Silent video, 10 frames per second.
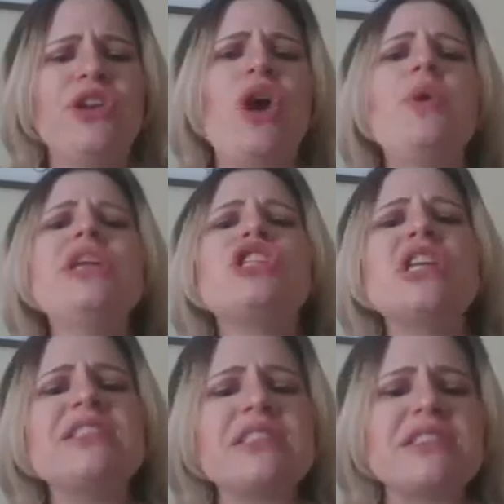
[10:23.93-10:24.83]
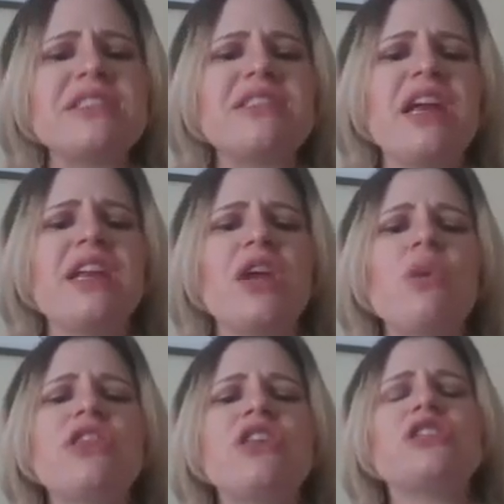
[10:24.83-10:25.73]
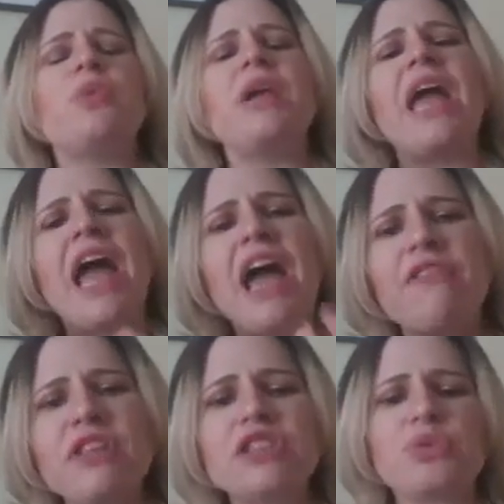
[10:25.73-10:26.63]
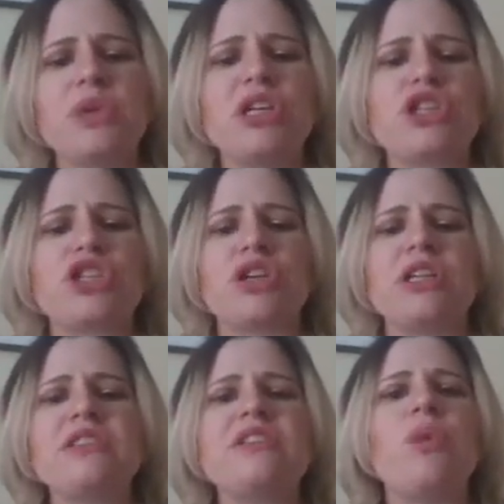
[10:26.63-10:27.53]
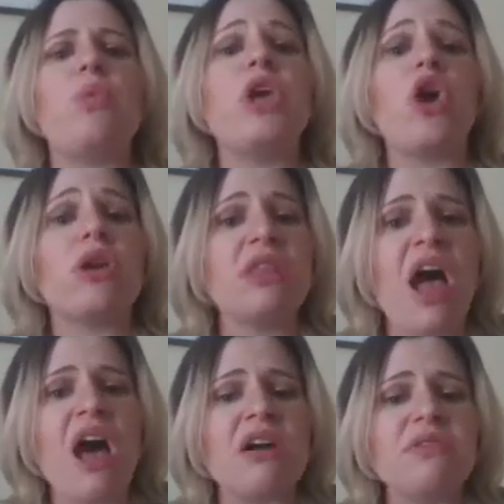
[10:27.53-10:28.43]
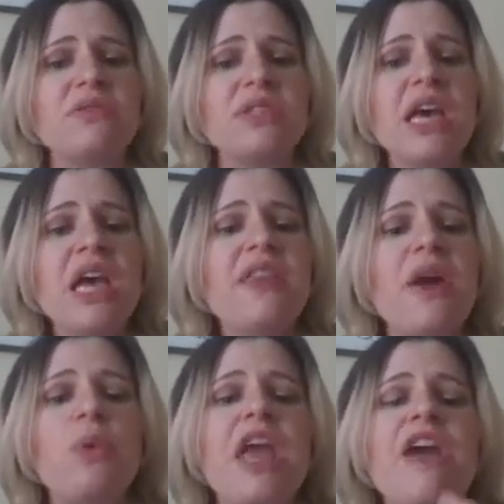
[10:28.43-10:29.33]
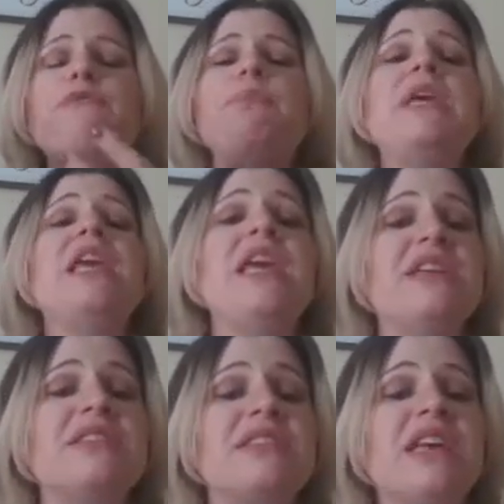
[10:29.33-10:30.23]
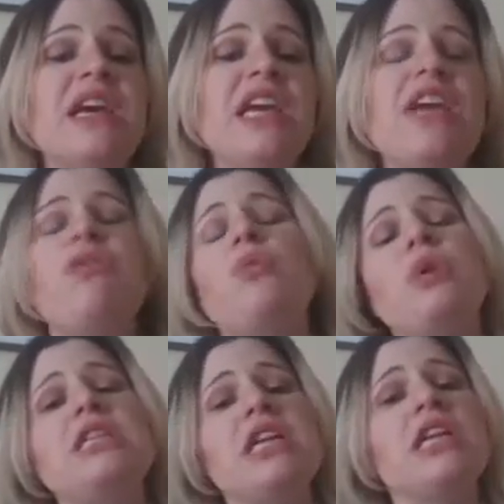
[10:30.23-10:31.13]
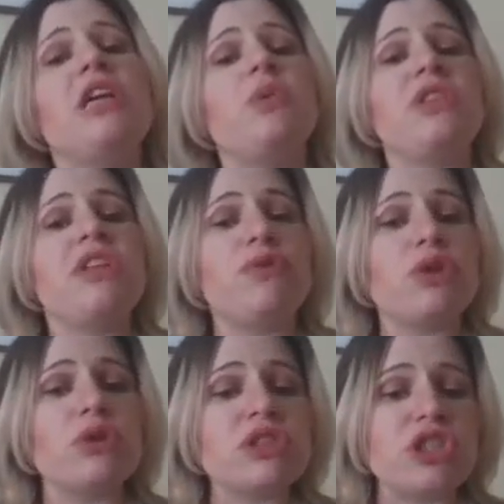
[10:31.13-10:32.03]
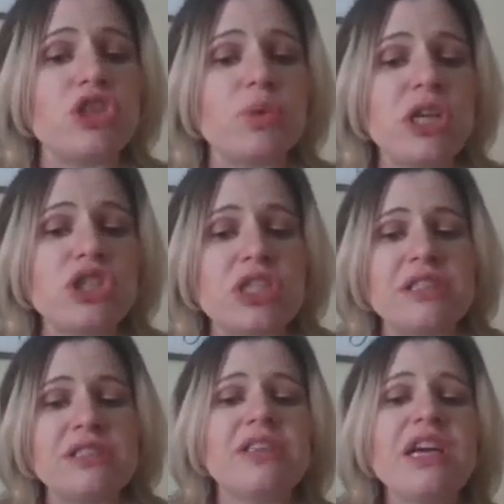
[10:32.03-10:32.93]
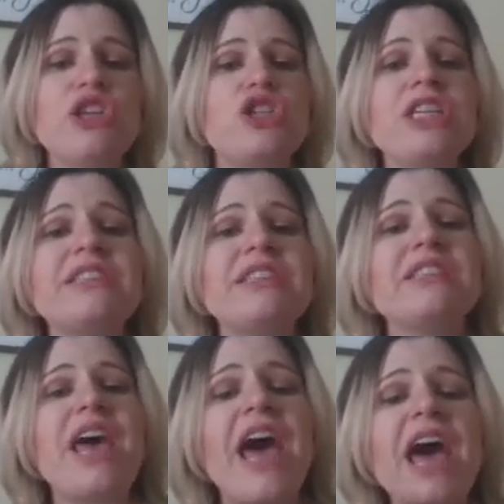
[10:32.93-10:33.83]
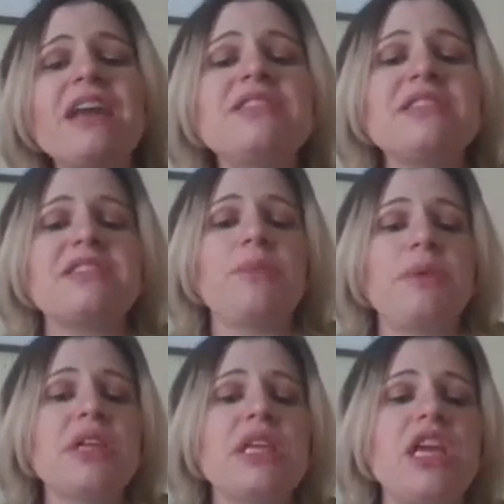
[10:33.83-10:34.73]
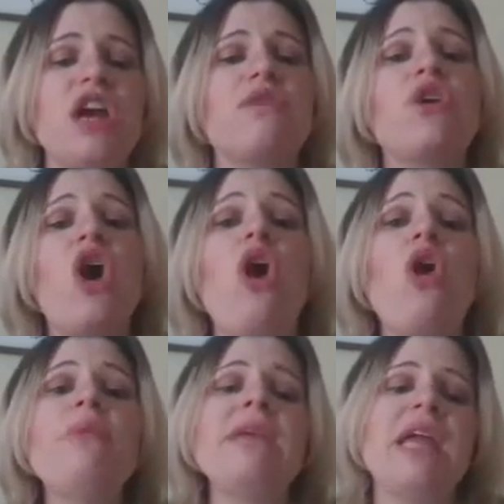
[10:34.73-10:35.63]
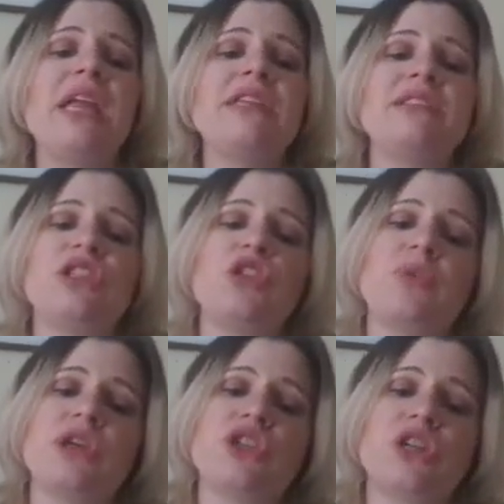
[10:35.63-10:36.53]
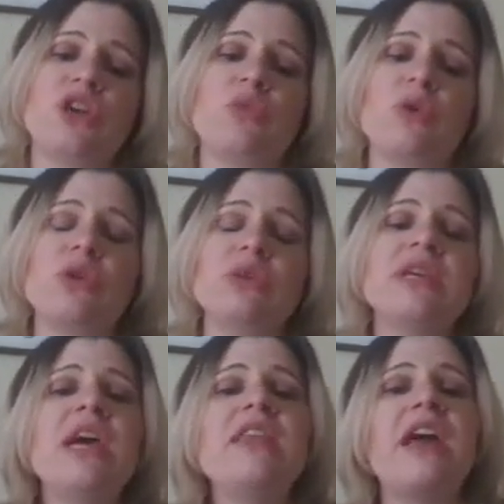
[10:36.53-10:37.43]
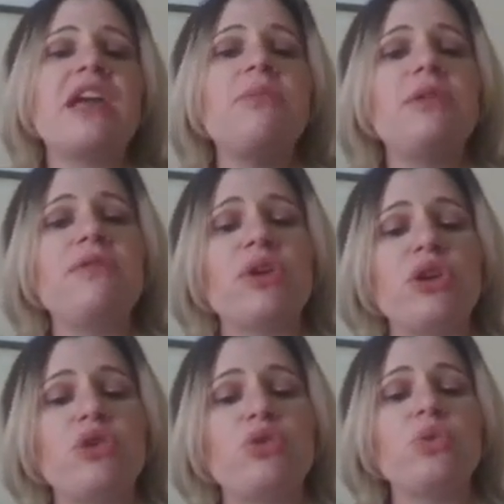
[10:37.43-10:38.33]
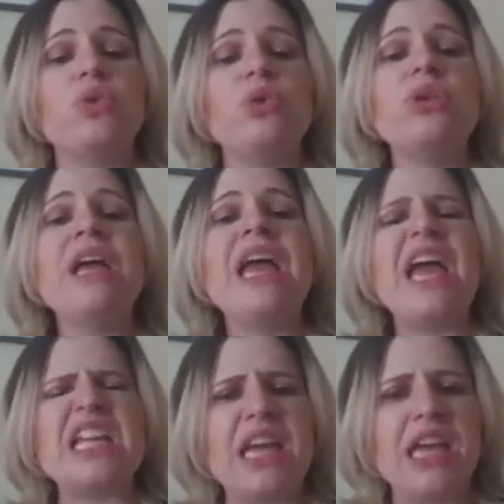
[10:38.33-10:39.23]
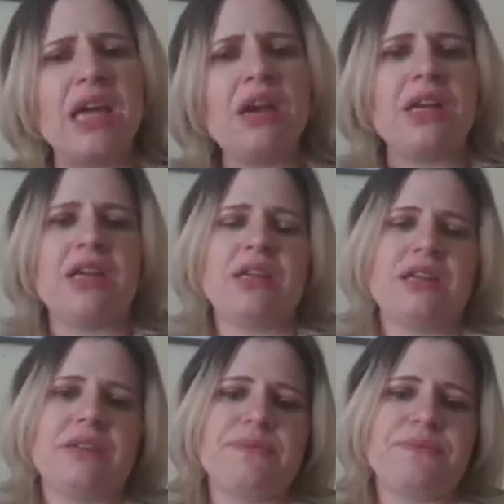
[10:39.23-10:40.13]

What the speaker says: Knowing Jesus is standing with us, we have this reassurance that we are loved, that we have peace, even when dealing with difficult situations. Jesus has this ability of calming any situation in a world that can be very cruel and chaotic.